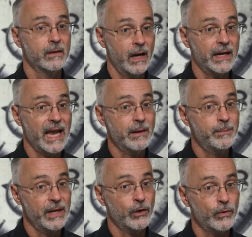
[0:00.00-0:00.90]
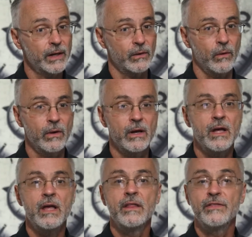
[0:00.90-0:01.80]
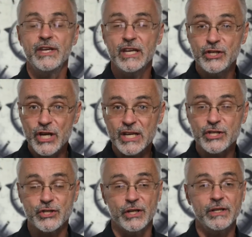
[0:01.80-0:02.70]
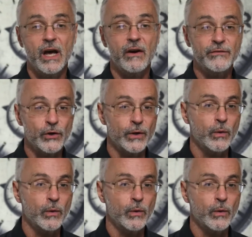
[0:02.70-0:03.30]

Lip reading: again being critical, the ingestion of dirty